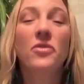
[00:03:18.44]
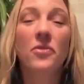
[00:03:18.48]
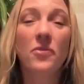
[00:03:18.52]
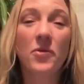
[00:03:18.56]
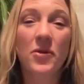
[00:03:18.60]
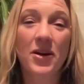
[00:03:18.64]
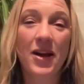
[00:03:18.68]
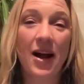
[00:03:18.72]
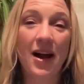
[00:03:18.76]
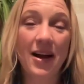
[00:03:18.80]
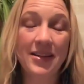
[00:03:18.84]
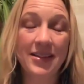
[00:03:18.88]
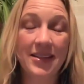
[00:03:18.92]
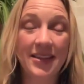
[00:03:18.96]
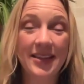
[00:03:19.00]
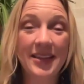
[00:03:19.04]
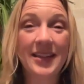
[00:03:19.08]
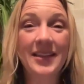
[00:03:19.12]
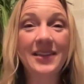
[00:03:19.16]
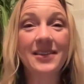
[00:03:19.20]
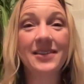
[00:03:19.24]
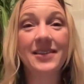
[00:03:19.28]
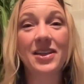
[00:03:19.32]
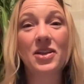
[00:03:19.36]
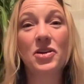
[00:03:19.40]
we're not
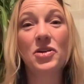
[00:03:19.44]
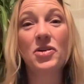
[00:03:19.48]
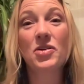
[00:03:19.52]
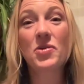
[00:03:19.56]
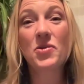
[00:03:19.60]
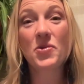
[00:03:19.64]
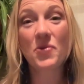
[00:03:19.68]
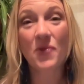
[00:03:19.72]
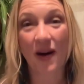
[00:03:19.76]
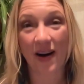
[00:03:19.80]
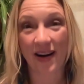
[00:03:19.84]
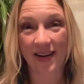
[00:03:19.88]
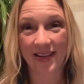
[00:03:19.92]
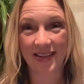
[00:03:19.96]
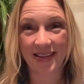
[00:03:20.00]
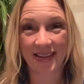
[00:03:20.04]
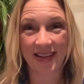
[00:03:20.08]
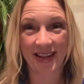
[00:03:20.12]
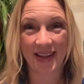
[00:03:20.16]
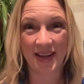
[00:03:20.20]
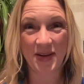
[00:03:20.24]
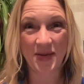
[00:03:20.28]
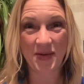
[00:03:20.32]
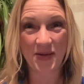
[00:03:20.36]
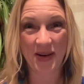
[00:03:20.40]
skilled in nuance,
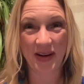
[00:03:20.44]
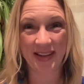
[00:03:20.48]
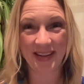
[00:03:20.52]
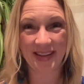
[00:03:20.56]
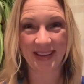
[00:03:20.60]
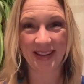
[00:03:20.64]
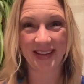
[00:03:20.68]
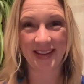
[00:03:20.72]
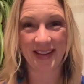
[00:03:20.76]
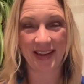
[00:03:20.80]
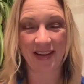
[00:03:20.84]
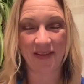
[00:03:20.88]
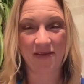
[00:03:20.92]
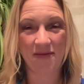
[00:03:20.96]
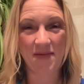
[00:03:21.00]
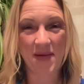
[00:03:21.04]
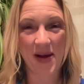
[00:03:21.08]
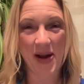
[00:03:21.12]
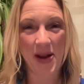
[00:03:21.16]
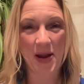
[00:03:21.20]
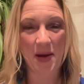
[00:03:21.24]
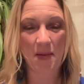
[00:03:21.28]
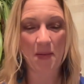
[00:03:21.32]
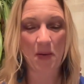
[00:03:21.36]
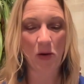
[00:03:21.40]
the nuances of
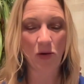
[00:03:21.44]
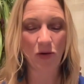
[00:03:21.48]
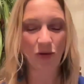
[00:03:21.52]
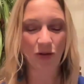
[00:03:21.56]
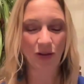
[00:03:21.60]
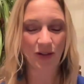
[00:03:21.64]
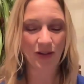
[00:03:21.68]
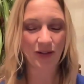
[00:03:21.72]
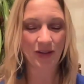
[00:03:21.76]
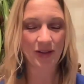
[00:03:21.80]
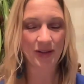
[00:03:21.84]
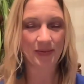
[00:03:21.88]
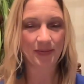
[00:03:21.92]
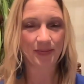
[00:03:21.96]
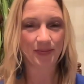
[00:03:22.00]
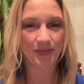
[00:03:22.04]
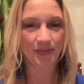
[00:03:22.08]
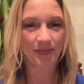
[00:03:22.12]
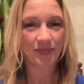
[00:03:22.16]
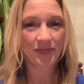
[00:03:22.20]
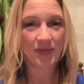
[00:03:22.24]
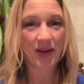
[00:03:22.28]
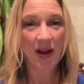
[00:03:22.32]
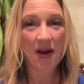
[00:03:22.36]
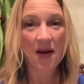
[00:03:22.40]
many emotions.
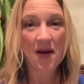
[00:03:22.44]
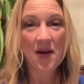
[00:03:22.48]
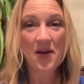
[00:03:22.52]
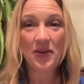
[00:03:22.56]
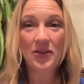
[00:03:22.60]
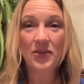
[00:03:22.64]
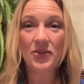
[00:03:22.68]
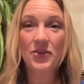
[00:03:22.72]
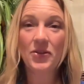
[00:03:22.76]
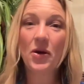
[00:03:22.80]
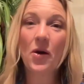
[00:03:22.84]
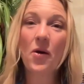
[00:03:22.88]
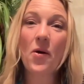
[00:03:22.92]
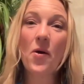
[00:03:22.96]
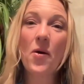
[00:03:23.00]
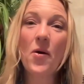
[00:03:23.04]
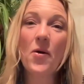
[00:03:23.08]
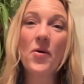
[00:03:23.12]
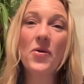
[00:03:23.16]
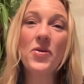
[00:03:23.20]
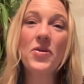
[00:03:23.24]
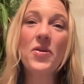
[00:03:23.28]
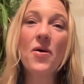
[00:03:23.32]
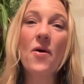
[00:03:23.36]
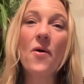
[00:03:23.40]

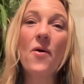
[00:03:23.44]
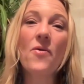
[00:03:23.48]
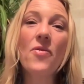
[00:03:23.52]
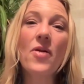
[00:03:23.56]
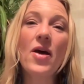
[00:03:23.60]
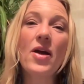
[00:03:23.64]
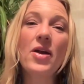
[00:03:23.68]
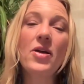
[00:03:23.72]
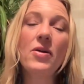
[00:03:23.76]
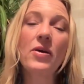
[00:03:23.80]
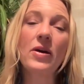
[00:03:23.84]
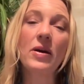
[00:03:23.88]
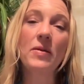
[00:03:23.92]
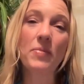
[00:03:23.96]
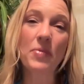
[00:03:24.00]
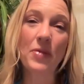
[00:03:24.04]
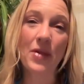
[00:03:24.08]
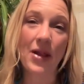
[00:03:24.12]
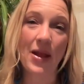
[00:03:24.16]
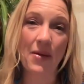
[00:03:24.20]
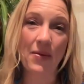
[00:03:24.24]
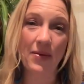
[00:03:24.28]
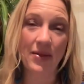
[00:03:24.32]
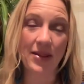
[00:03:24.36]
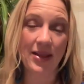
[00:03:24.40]
So know that you can
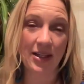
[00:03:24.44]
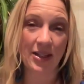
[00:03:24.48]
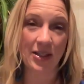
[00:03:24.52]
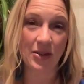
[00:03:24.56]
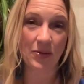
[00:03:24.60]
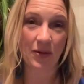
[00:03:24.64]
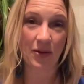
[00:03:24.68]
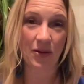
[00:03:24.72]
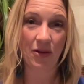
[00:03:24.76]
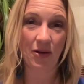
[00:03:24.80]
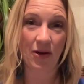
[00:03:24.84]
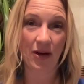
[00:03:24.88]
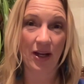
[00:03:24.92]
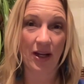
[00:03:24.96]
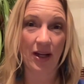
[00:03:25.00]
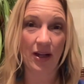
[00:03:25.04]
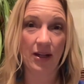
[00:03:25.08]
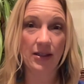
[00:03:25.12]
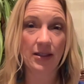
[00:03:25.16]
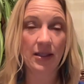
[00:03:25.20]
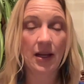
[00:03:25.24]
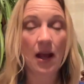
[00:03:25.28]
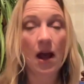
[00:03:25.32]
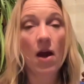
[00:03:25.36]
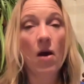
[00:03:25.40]
play with this with your
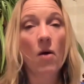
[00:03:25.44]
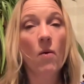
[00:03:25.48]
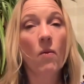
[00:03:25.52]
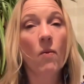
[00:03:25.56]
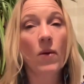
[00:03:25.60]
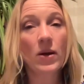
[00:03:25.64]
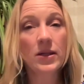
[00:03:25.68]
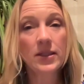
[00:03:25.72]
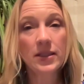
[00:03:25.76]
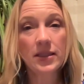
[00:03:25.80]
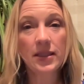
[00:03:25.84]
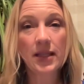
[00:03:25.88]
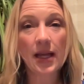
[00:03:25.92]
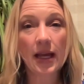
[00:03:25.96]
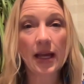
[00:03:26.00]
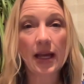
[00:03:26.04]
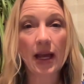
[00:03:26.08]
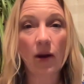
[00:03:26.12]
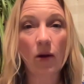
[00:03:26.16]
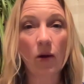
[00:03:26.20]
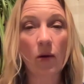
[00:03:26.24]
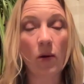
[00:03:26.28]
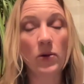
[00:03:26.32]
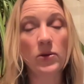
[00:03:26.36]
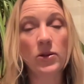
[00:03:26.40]
kids. Once they
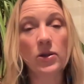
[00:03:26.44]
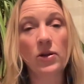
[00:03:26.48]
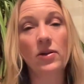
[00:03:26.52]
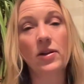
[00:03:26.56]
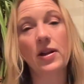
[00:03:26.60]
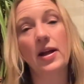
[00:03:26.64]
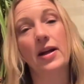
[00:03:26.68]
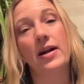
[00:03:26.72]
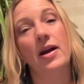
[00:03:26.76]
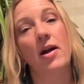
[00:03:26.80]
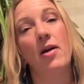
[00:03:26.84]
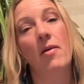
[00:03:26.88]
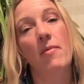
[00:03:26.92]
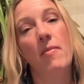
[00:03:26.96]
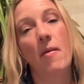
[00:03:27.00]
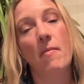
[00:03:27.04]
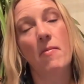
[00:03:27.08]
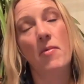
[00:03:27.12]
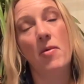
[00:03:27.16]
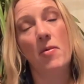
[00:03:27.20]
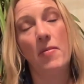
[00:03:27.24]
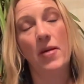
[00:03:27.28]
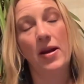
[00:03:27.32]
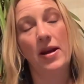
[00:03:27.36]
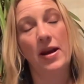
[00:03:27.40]
get older, like I
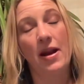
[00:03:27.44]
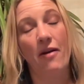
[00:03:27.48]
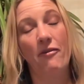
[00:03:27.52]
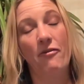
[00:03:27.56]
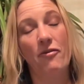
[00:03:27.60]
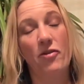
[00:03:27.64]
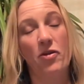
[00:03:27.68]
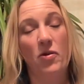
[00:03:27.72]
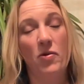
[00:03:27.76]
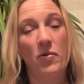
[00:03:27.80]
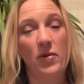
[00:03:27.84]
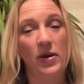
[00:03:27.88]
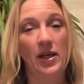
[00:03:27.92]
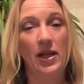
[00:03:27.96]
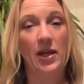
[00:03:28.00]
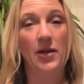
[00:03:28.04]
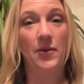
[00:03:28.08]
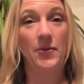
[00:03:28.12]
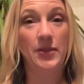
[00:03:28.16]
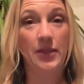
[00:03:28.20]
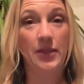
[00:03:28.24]
remember my nephew when he